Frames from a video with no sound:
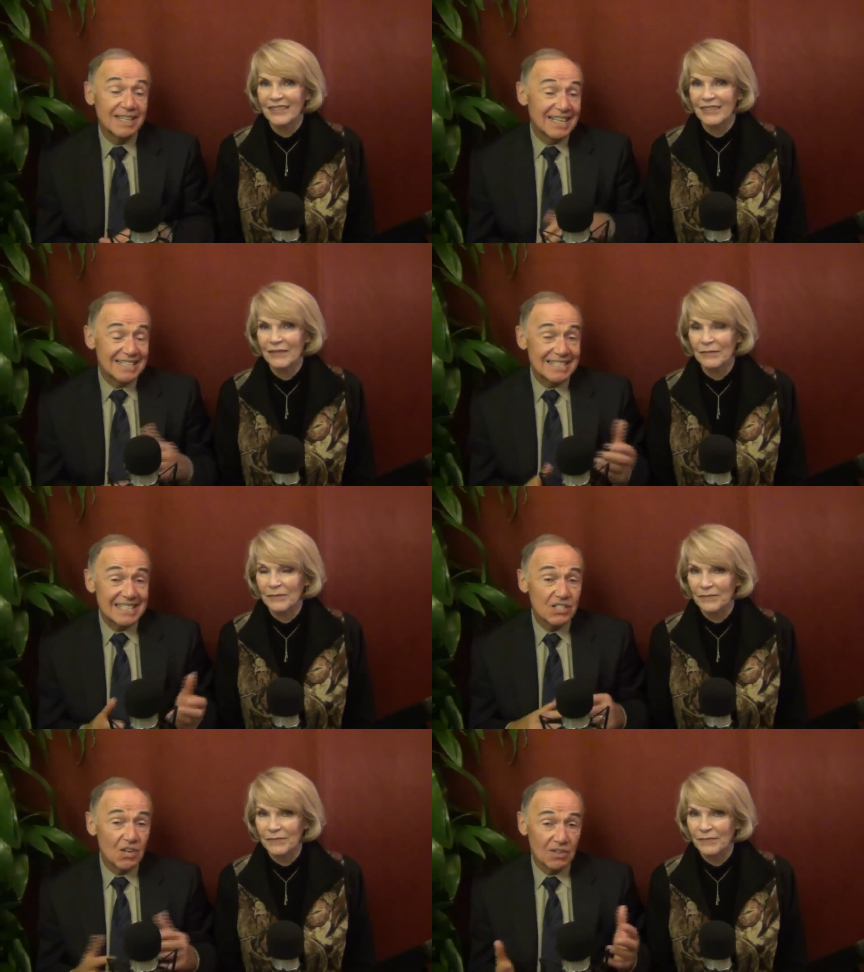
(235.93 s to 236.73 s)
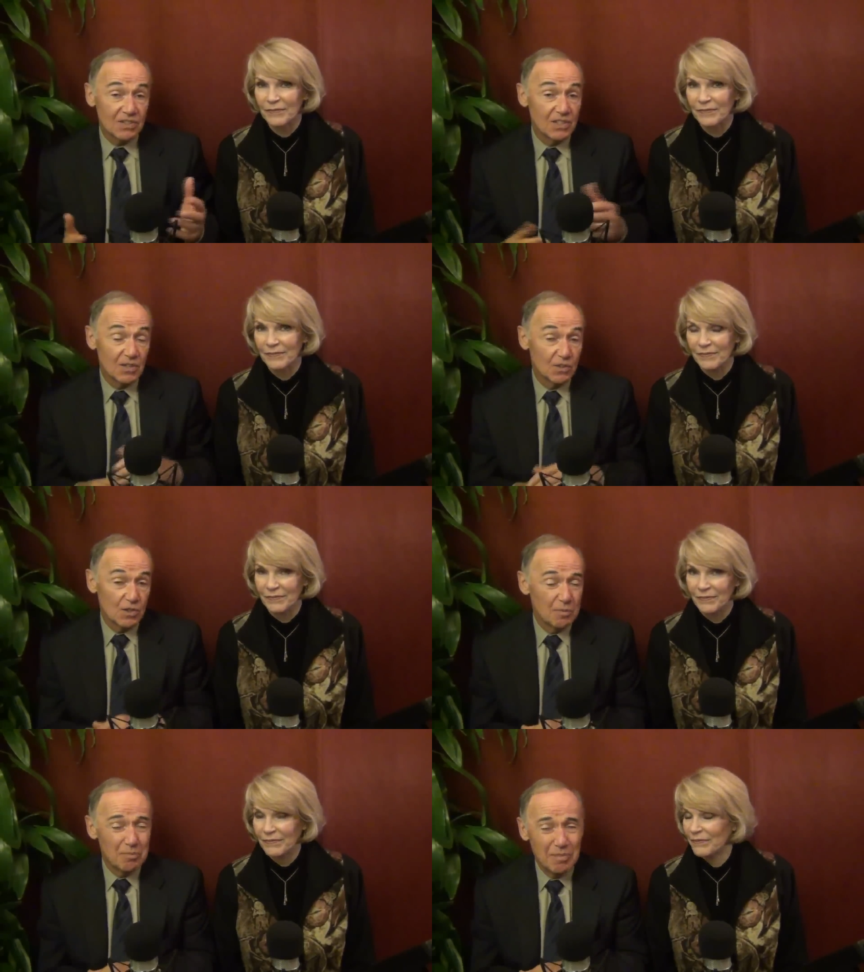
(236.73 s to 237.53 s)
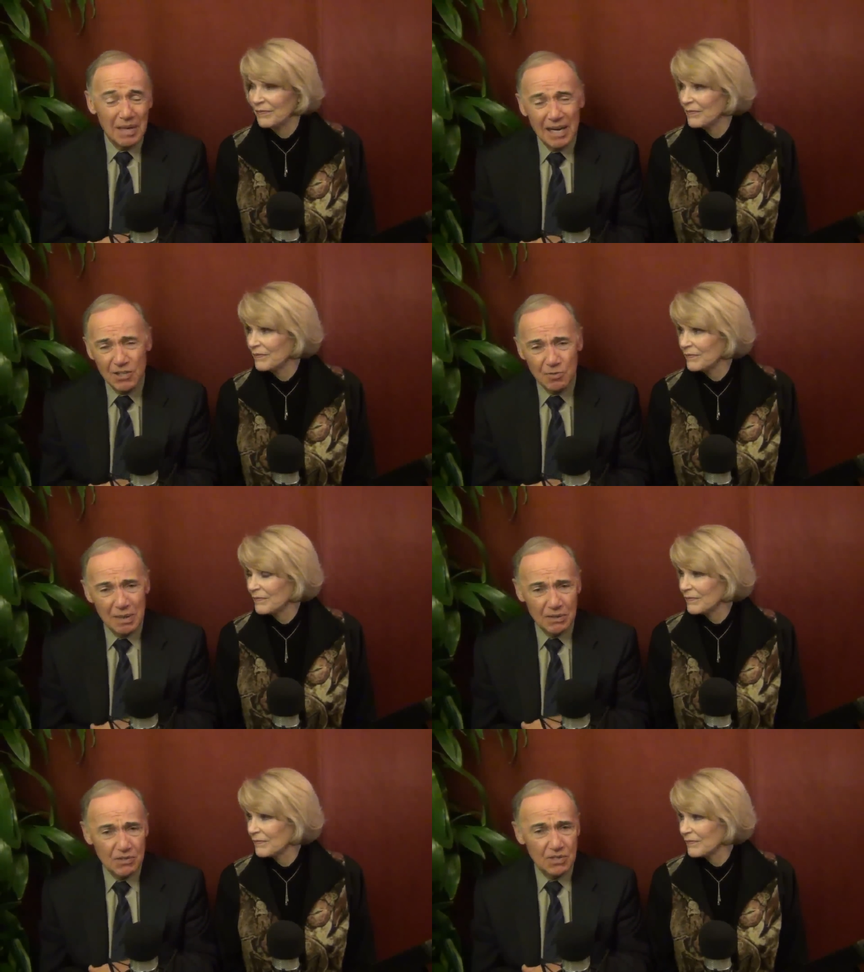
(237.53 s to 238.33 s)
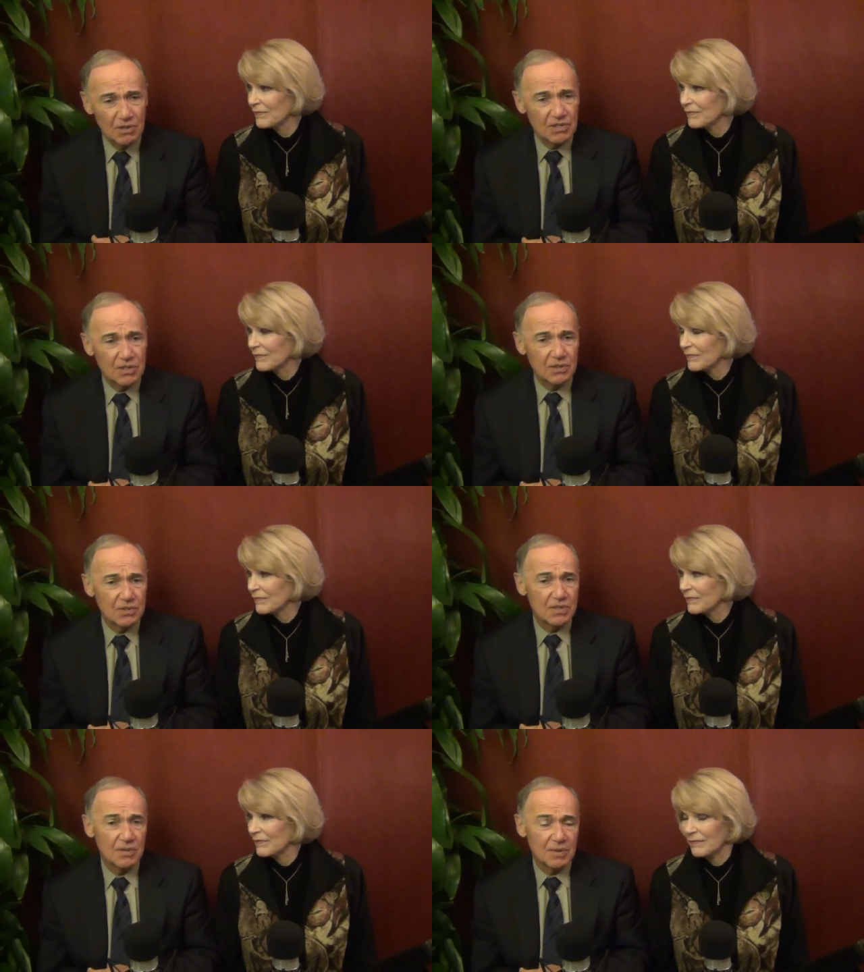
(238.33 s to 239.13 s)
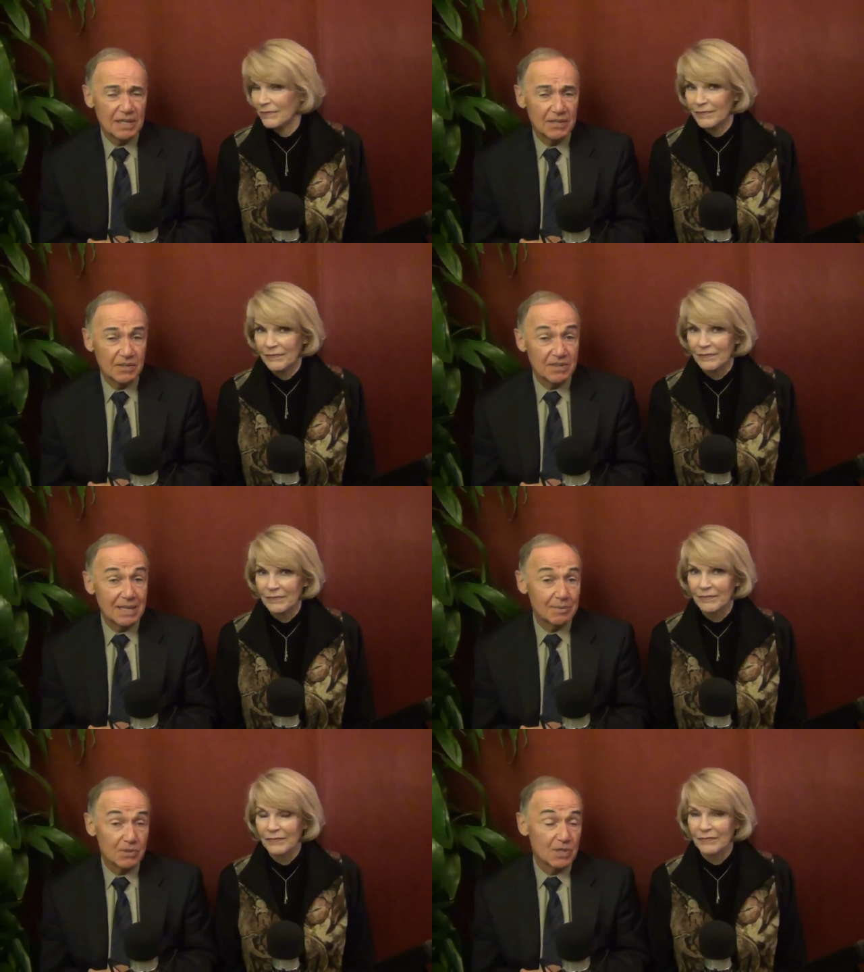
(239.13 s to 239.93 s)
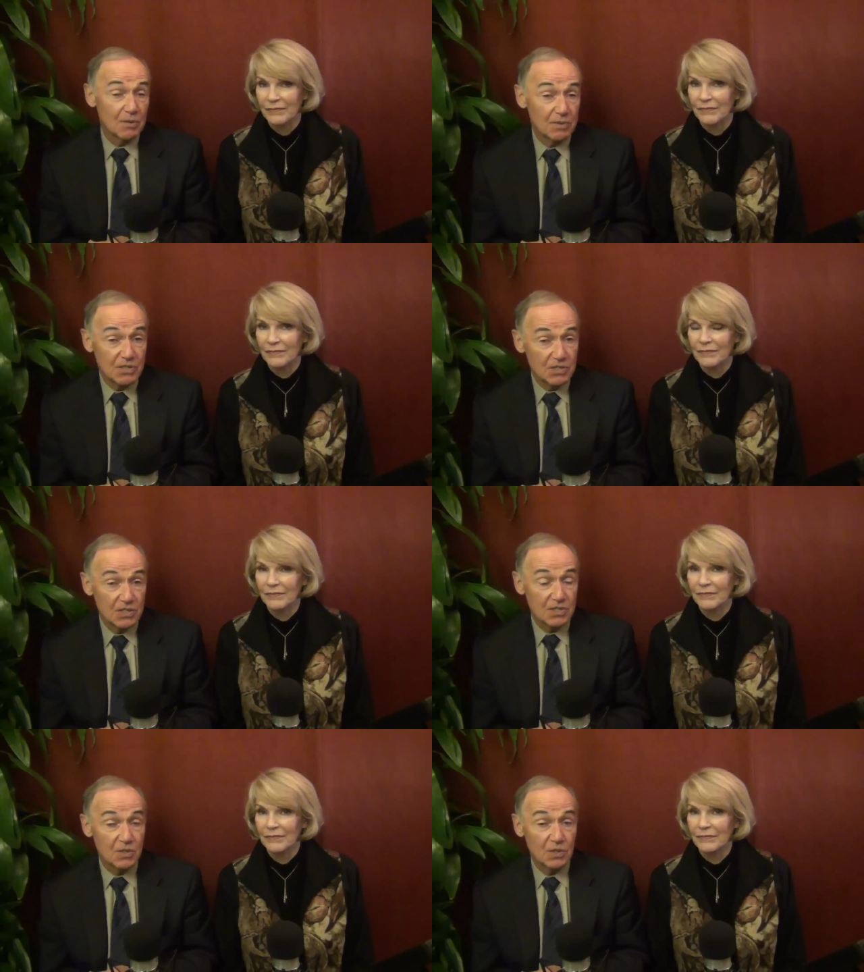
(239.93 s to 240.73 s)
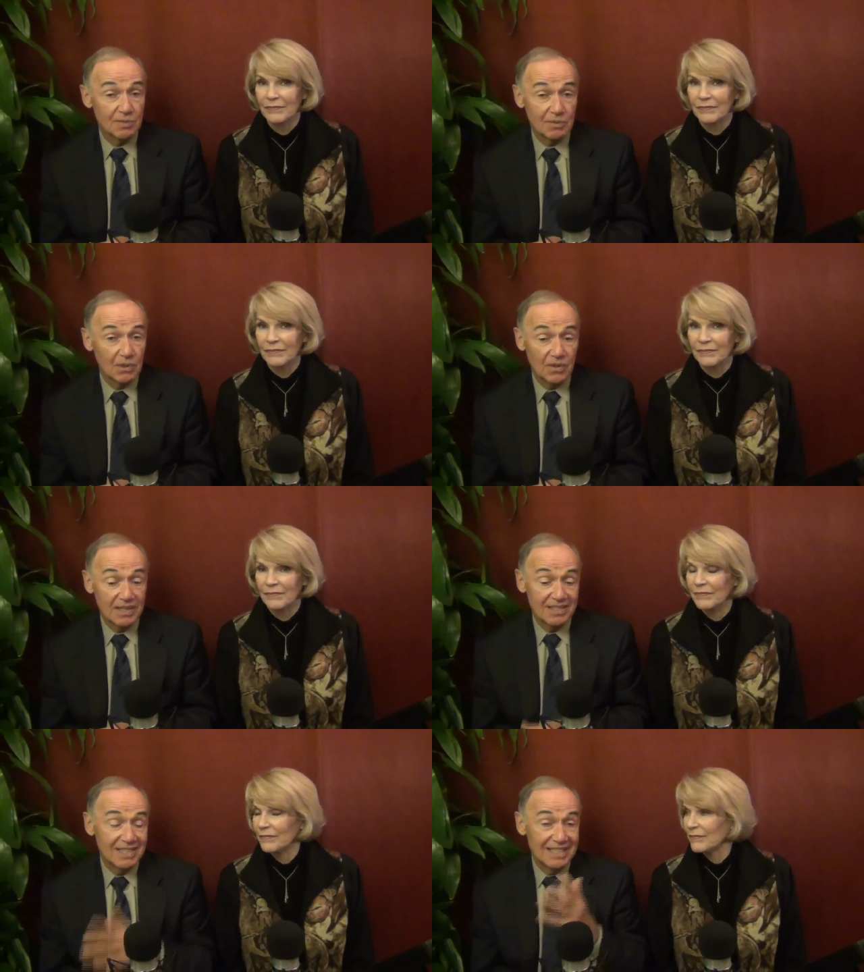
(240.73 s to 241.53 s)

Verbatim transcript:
Speaker 1: and sea salt, you know, much better salt to use than regular table salt, which is just sodium chloride.